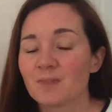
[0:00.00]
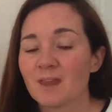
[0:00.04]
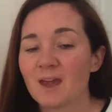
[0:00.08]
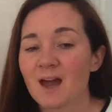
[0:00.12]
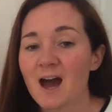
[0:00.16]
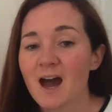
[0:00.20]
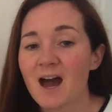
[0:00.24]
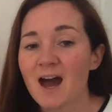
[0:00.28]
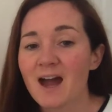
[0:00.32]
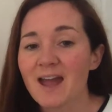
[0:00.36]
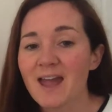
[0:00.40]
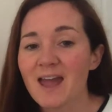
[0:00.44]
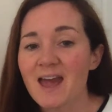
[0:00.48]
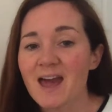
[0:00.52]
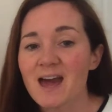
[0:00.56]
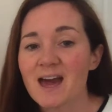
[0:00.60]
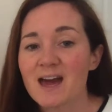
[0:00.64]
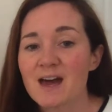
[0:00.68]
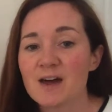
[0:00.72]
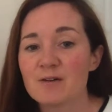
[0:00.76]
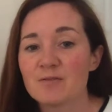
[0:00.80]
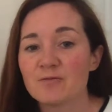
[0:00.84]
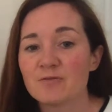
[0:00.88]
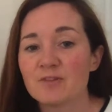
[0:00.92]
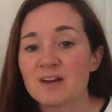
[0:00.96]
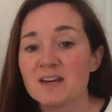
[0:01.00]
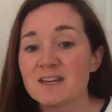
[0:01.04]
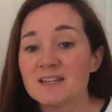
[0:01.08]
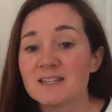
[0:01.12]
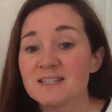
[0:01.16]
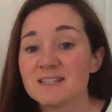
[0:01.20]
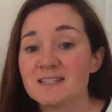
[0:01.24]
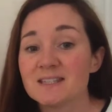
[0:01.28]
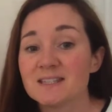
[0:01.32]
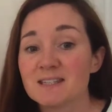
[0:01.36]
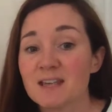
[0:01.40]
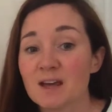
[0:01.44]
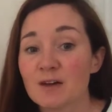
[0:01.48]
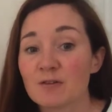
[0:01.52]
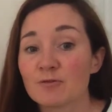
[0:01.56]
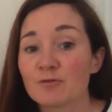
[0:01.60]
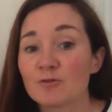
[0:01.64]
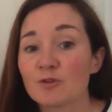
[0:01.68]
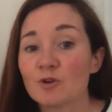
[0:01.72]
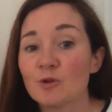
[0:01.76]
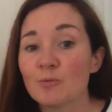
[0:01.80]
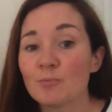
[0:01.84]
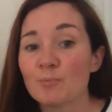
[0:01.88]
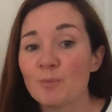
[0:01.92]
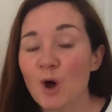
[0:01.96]
I have
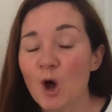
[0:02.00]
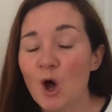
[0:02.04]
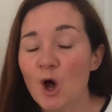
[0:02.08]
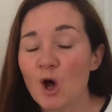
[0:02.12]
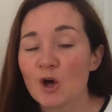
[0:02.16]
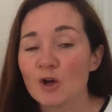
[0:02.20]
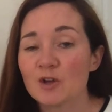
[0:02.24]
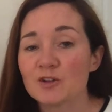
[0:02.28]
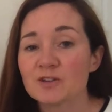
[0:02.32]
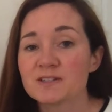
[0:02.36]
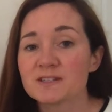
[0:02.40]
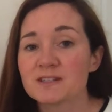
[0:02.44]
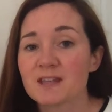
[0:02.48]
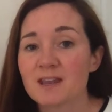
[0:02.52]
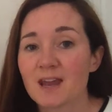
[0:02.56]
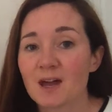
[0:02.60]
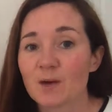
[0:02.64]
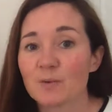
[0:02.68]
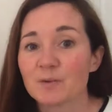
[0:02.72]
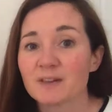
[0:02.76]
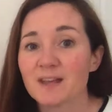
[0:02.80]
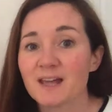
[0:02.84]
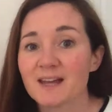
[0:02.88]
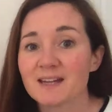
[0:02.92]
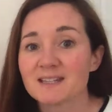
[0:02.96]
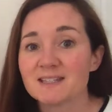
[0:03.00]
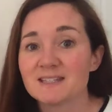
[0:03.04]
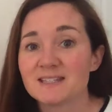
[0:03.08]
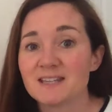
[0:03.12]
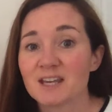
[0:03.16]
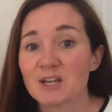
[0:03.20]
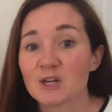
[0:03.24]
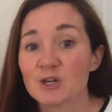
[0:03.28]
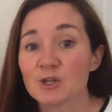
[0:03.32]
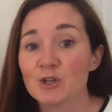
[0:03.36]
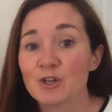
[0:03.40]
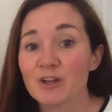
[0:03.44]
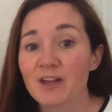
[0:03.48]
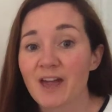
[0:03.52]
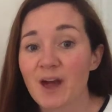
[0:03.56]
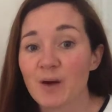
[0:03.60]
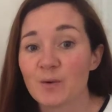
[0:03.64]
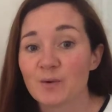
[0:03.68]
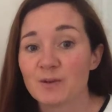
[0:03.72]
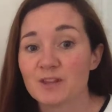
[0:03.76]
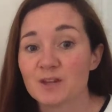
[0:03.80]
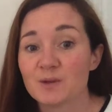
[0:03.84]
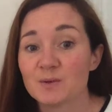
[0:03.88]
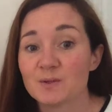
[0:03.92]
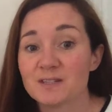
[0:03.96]
several balls that I would like to take a look at
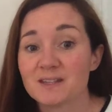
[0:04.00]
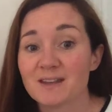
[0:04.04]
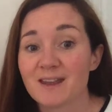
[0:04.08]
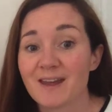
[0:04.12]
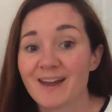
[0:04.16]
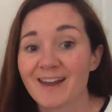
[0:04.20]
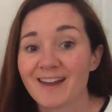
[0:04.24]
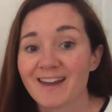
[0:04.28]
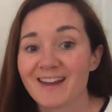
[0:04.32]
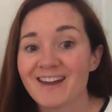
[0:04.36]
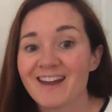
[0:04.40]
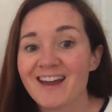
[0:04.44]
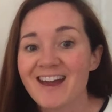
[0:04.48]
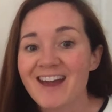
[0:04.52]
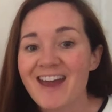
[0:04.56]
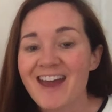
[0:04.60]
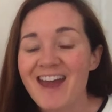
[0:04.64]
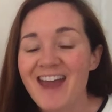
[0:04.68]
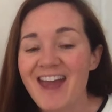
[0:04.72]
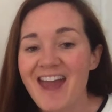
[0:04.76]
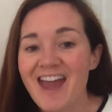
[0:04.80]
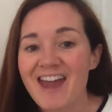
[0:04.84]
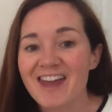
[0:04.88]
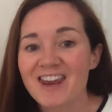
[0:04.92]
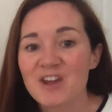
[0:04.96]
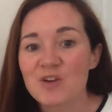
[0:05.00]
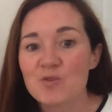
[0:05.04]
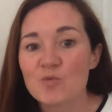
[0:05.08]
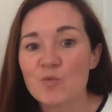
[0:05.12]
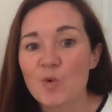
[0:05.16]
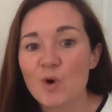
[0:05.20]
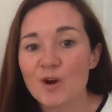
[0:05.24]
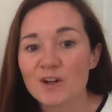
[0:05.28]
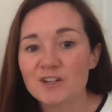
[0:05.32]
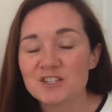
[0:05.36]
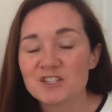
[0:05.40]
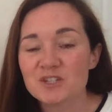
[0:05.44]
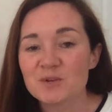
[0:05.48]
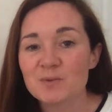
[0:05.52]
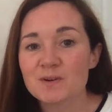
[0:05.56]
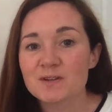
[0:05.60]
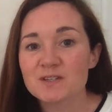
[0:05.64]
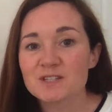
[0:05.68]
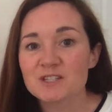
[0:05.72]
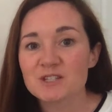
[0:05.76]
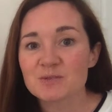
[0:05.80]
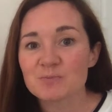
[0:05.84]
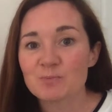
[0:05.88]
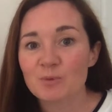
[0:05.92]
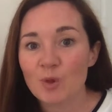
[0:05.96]
with you today, and I want to
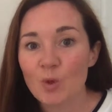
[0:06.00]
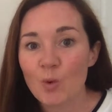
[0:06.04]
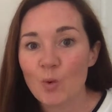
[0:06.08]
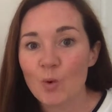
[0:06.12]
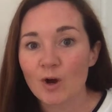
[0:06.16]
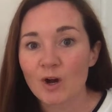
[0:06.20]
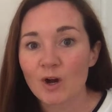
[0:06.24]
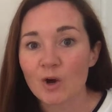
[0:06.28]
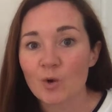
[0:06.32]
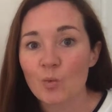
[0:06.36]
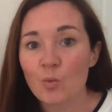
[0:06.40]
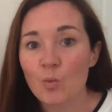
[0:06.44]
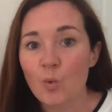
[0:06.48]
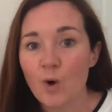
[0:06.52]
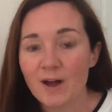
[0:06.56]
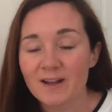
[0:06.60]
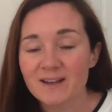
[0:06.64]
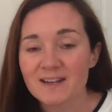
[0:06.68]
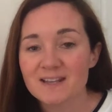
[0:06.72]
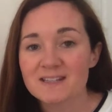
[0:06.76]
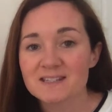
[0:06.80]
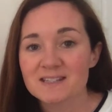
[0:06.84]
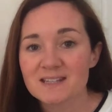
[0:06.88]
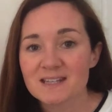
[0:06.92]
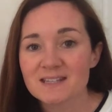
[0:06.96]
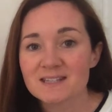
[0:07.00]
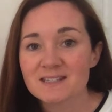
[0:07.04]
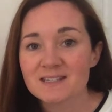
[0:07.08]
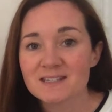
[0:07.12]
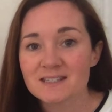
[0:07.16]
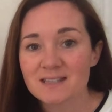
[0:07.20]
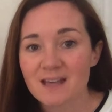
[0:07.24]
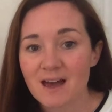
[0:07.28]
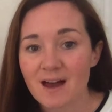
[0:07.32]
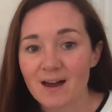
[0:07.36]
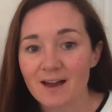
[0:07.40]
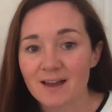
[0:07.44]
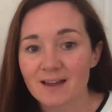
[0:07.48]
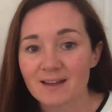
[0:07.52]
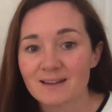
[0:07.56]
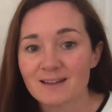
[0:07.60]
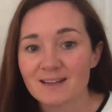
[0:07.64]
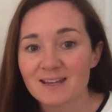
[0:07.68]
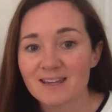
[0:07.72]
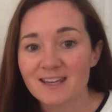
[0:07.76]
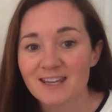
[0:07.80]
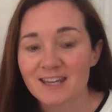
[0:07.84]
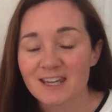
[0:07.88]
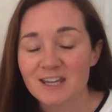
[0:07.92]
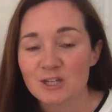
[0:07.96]
explore what is inside
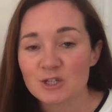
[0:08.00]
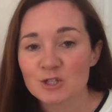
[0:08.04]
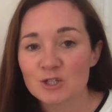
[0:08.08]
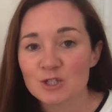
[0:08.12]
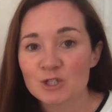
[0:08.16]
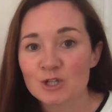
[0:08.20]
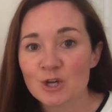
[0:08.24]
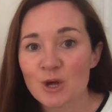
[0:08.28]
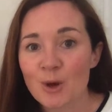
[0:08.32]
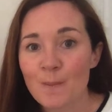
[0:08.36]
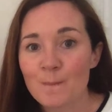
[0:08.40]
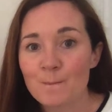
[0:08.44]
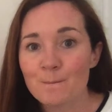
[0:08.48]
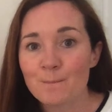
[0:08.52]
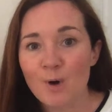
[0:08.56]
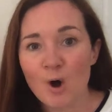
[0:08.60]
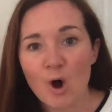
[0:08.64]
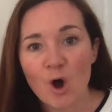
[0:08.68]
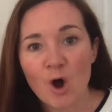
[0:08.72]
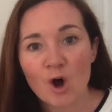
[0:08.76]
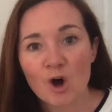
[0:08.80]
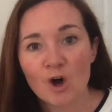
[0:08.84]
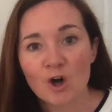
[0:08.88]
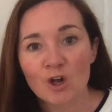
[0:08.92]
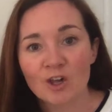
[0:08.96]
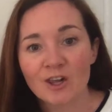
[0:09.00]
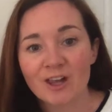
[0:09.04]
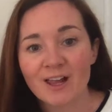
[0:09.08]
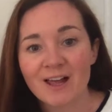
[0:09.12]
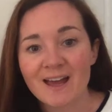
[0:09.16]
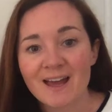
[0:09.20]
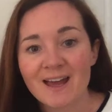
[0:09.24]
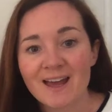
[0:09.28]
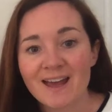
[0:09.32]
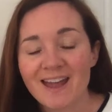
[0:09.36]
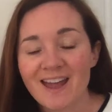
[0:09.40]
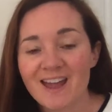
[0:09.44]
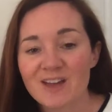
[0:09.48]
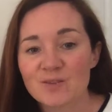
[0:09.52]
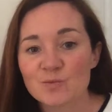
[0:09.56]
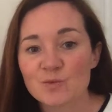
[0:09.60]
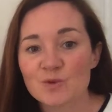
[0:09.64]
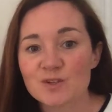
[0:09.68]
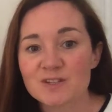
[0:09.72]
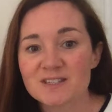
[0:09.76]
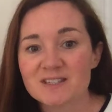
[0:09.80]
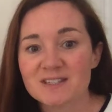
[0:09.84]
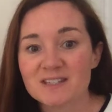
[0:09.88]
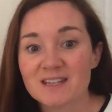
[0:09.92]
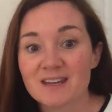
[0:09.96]
each ball, and
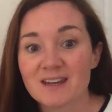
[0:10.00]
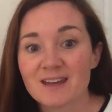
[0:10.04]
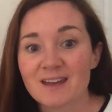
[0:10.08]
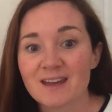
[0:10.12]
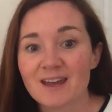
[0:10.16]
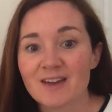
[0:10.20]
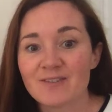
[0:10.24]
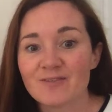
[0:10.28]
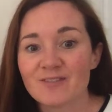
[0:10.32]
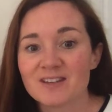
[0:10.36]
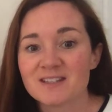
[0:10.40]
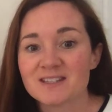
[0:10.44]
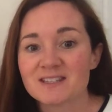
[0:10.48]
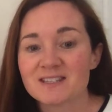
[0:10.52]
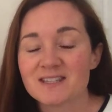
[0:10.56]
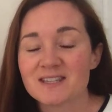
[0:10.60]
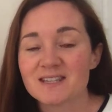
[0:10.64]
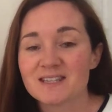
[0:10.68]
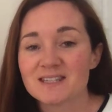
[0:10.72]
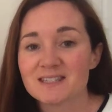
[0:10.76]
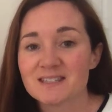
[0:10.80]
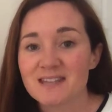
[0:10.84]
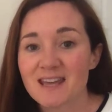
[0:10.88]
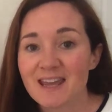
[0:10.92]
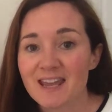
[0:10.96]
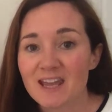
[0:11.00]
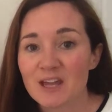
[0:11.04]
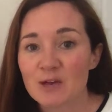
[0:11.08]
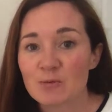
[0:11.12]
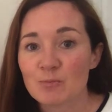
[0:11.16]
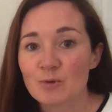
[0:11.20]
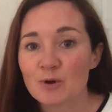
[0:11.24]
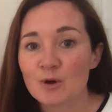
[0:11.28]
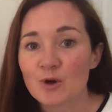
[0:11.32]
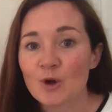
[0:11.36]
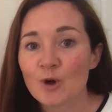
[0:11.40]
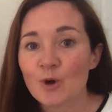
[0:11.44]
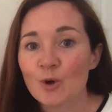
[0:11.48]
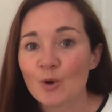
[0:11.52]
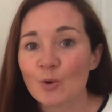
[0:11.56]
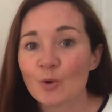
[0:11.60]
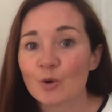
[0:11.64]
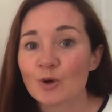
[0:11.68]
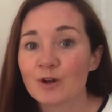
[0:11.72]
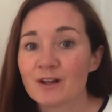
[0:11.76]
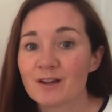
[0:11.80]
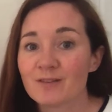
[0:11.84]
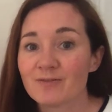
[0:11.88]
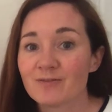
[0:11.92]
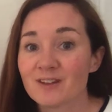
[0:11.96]
we'll see if it's the same
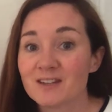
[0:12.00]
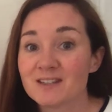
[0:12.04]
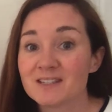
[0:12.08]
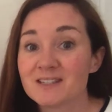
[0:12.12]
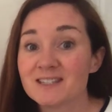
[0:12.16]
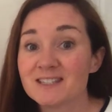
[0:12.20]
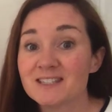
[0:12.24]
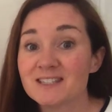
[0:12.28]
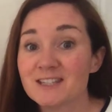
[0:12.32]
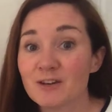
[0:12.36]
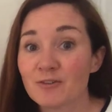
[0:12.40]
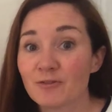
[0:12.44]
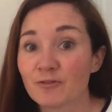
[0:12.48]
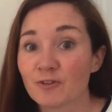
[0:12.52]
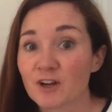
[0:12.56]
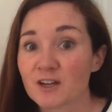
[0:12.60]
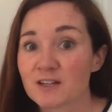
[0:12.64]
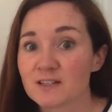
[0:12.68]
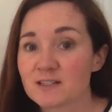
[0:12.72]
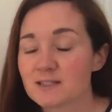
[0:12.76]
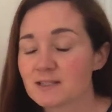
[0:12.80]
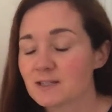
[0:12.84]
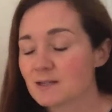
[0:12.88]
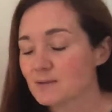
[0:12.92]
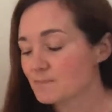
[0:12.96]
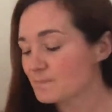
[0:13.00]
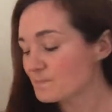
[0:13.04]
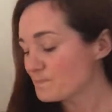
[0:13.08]
or if it's different.